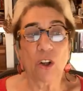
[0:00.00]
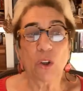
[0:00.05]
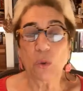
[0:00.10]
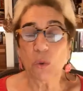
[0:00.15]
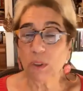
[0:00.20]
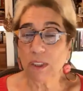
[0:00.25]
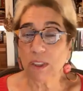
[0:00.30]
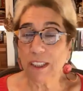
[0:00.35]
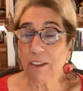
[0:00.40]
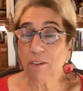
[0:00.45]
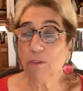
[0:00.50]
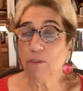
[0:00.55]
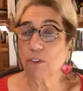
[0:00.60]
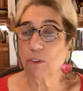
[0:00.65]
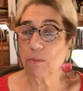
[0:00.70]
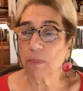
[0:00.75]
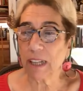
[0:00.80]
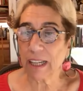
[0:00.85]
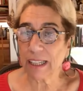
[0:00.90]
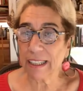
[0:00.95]
who lived
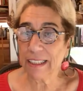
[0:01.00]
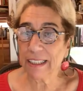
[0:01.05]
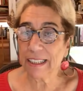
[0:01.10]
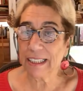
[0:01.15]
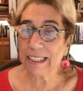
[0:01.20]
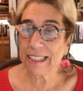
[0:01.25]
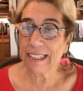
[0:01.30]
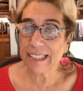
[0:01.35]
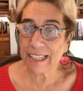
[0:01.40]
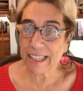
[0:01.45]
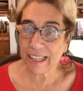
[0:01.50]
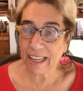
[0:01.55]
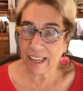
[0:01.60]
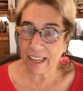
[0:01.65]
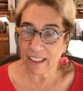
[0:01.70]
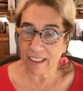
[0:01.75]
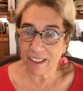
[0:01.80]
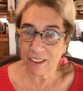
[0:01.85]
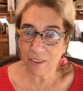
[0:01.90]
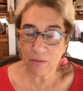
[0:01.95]
from
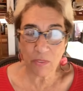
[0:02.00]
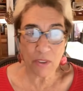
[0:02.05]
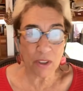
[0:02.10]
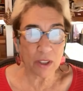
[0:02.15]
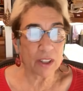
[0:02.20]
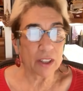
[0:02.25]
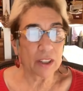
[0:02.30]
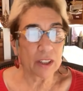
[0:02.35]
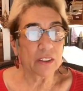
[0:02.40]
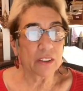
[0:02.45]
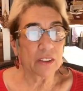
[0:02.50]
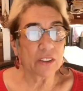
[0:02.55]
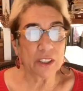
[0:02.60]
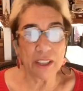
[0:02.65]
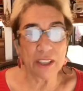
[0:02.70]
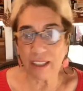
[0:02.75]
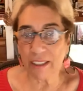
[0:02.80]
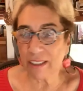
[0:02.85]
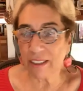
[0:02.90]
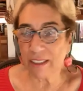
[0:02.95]
1910 to
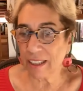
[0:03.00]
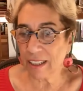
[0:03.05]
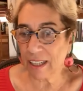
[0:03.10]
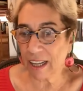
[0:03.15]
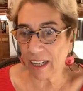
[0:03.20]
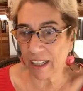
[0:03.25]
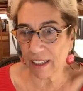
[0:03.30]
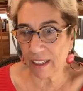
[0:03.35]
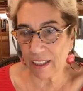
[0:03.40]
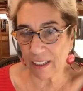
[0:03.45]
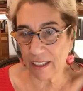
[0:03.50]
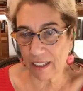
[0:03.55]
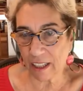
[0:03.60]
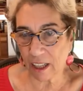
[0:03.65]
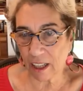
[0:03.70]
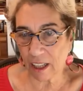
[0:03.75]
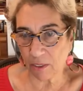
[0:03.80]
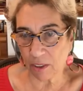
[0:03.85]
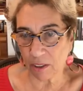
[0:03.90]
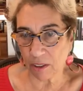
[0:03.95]

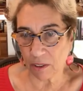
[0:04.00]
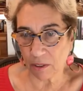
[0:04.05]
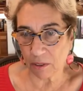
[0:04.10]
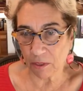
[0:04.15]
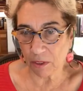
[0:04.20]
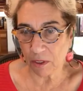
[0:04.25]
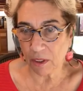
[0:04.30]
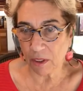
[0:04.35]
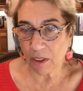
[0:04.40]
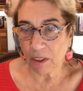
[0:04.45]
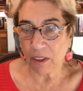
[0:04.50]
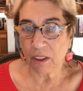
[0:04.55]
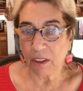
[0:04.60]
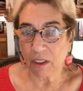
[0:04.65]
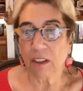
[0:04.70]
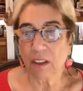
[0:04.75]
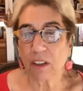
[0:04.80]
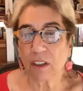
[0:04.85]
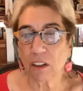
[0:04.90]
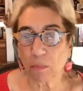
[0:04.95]
1987,
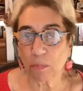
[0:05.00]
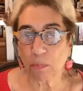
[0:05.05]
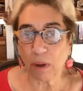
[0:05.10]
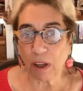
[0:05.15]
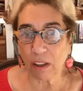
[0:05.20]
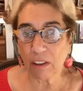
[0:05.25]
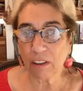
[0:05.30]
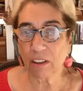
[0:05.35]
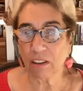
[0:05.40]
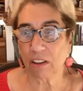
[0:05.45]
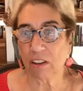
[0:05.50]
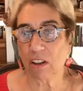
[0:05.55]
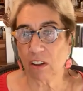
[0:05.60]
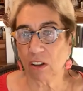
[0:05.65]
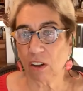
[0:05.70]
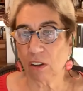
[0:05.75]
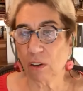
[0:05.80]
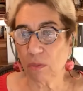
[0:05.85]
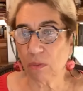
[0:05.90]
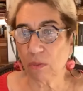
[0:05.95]
the bulk
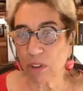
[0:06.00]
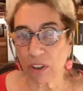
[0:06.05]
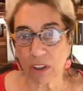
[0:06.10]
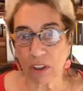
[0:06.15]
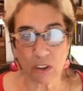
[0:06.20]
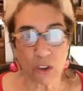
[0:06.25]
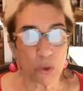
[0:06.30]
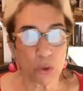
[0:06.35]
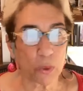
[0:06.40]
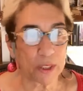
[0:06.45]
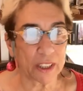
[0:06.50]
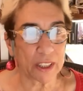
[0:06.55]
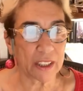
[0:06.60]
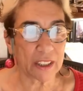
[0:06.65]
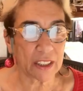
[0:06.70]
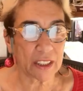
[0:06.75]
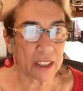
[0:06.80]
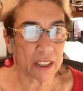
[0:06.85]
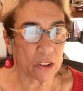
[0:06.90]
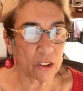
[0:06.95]
of the
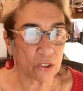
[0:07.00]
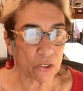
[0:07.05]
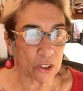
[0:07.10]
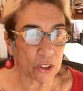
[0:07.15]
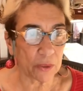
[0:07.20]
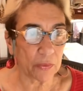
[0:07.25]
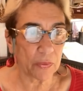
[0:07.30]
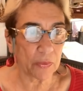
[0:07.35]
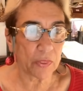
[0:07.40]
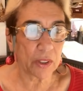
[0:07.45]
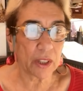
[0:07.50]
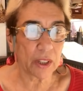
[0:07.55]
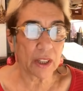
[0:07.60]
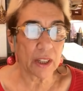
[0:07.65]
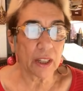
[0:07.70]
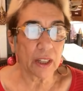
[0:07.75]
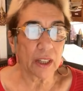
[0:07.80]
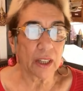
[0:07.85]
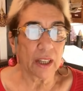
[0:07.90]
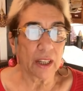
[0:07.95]
20th century.
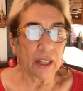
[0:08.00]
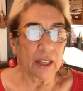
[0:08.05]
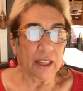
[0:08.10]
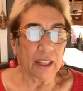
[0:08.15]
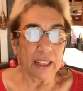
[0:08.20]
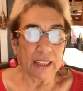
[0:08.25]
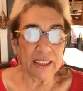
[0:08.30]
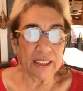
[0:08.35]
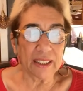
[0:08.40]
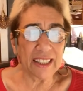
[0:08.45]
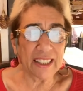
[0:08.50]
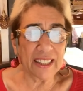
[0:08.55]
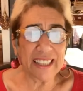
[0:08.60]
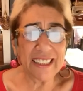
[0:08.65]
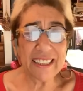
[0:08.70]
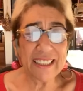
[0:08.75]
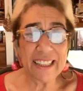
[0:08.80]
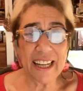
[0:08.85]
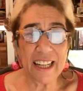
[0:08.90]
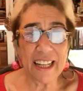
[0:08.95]
In
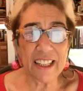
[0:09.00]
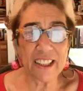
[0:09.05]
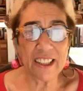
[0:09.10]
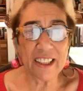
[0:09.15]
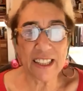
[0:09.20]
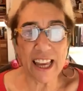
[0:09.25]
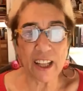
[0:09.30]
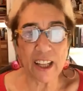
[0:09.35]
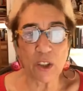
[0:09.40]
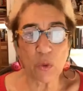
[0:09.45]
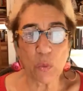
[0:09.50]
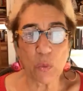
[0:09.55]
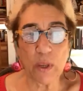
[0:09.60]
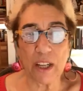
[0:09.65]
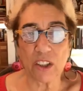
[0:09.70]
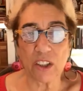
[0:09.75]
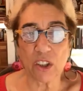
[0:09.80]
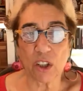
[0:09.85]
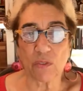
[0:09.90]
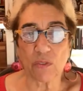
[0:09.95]
these days and
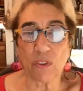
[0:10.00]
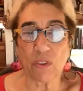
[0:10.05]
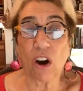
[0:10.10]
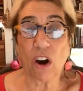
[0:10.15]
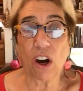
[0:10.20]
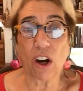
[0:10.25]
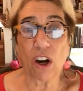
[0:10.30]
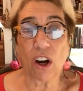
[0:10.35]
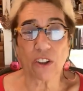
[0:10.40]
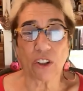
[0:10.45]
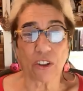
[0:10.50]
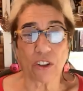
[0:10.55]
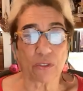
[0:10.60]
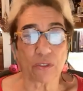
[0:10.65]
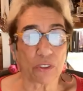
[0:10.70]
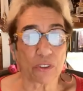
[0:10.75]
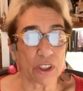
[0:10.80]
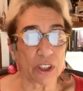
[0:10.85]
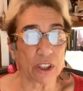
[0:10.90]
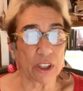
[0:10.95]
weeks of horror
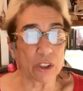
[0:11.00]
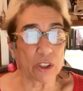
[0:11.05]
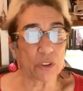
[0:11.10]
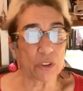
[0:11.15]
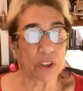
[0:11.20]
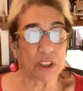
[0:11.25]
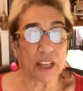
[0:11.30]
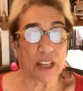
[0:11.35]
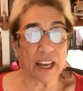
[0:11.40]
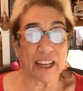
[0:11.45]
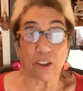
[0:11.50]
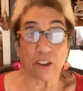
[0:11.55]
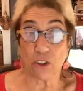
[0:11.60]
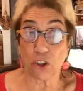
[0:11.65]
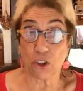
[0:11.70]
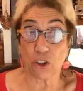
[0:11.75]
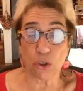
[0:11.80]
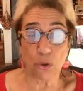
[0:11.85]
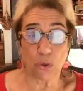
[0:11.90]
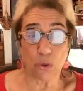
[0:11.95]
for Israel and
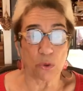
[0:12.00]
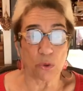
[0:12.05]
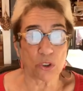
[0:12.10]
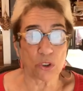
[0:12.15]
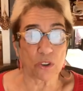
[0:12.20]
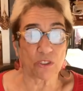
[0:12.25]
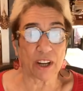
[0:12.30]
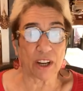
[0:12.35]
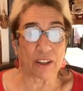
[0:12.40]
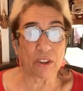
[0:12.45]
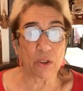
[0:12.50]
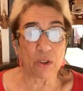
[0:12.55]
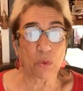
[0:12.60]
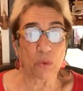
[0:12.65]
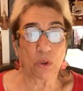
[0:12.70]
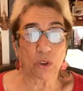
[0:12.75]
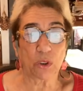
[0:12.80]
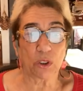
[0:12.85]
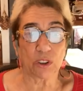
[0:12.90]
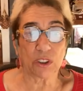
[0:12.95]
Jews around the
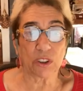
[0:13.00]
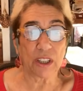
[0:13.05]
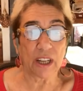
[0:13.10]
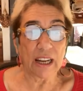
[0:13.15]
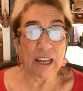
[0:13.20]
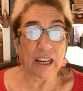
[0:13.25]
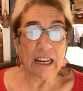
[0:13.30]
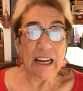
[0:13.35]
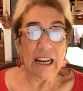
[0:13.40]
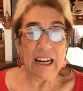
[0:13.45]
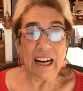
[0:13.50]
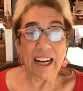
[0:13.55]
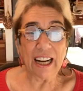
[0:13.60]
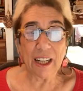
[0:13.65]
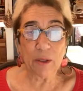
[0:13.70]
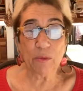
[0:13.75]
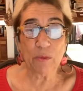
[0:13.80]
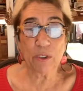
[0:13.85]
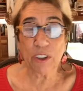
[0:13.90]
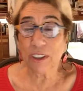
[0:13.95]
world,
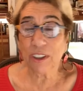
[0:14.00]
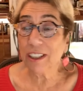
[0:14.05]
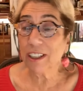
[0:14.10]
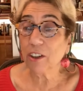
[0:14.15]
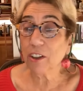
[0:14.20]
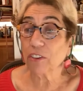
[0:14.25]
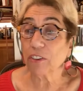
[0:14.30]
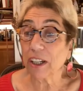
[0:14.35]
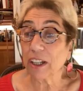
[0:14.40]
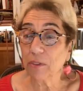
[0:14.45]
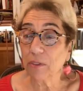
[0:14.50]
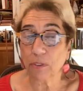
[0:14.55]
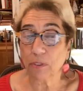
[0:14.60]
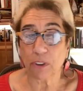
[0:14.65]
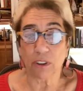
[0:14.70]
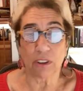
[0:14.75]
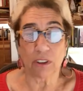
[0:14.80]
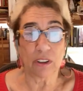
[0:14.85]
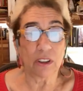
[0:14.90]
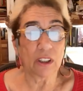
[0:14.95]
I am really
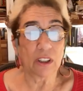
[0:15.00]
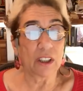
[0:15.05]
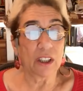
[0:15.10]
grateful